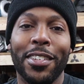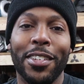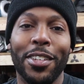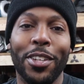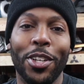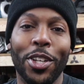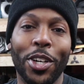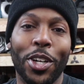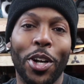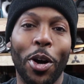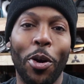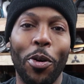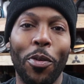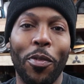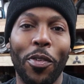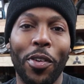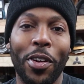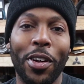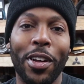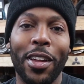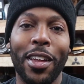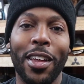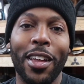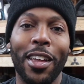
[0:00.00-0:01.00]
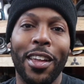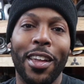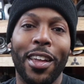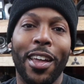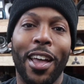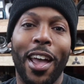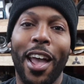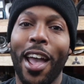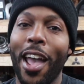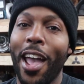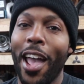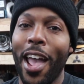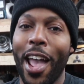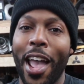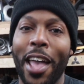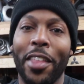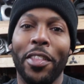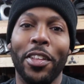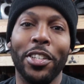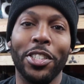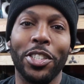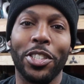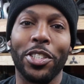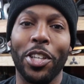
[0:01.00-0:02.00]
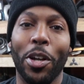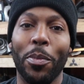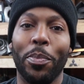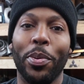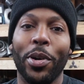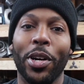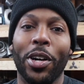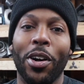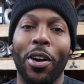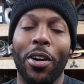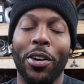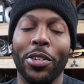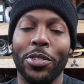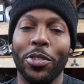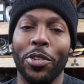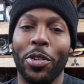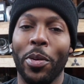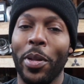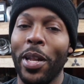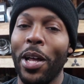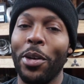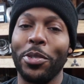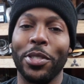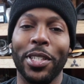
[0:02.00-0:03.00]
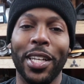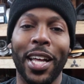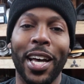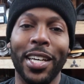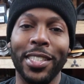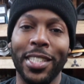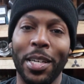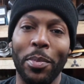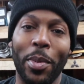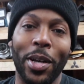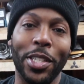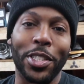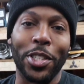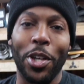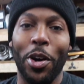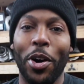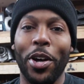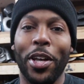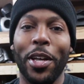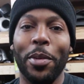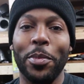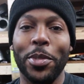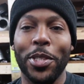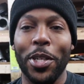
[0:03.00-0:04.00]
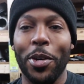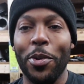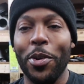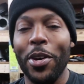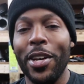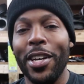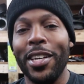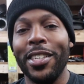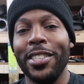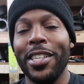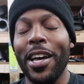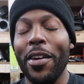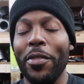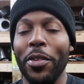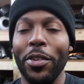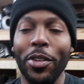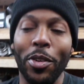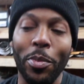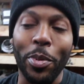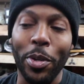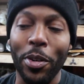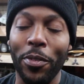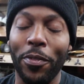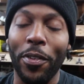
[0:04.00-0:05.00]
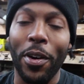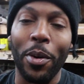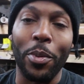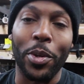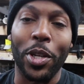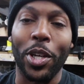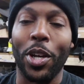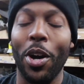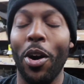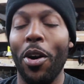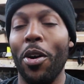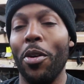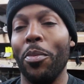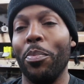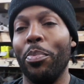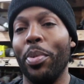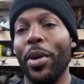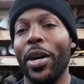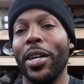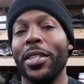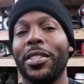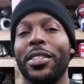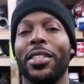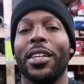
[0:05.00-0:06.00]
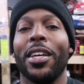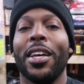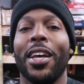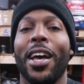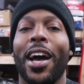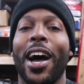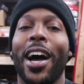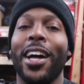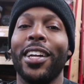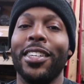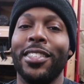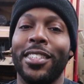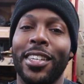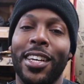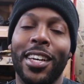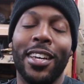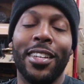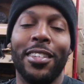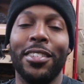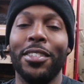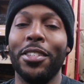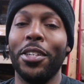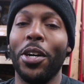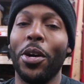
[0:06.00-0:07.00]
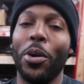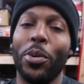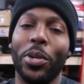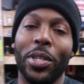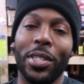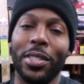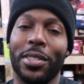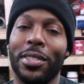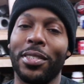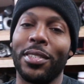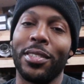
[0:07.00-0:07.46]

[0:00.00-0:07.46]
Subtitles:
look over, and then just start put cars on him. And that was the last time I saw him. So it's having a little bit of fun with the car, but I did notice